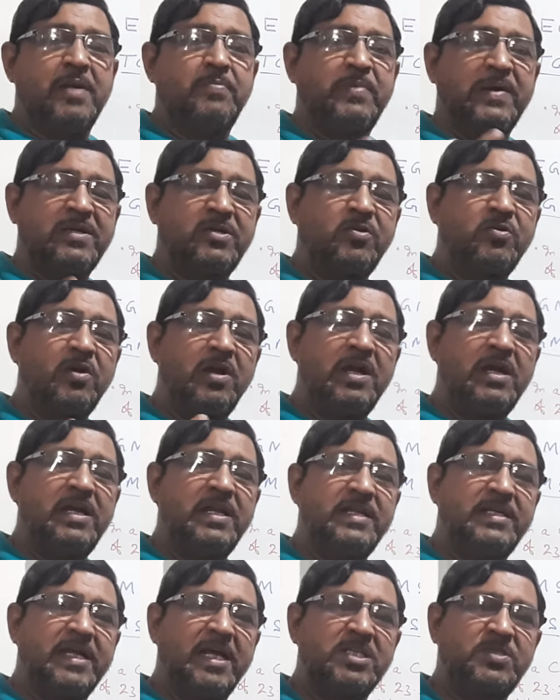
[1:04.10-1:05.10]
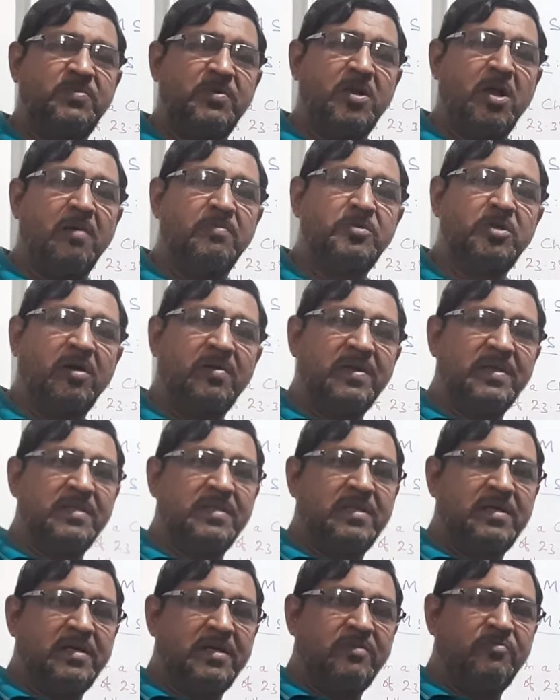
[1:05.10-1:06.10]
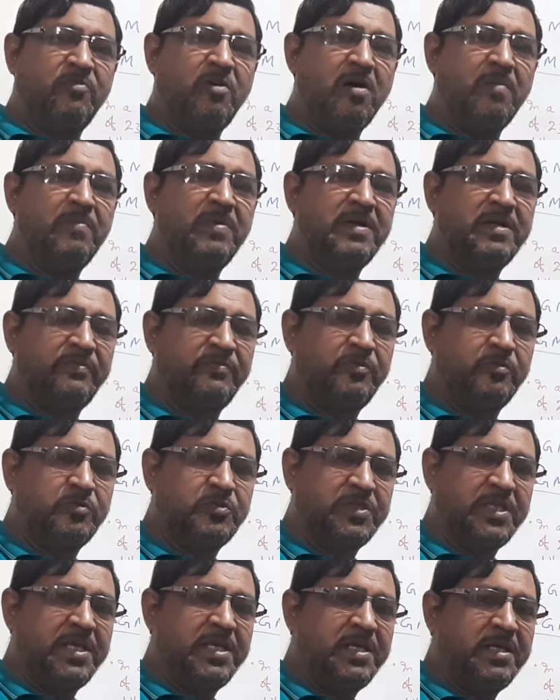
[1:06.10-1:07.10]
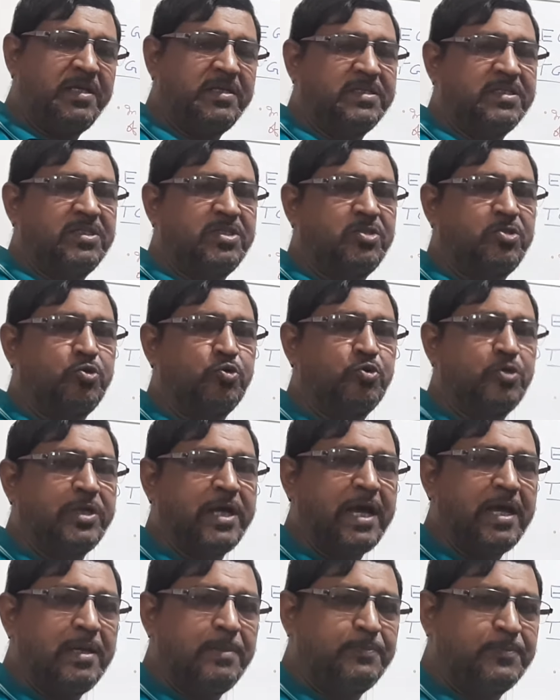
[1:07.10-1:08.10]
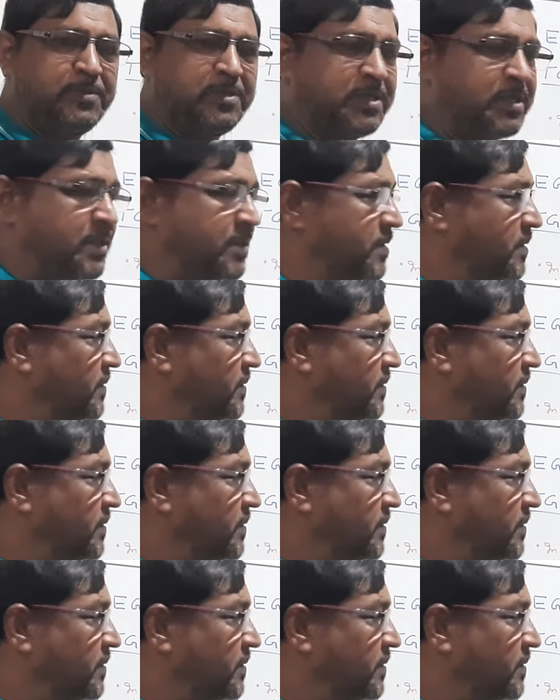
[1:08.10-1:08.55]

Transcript: particularly it has been observed in the environment. If you see, it is two types.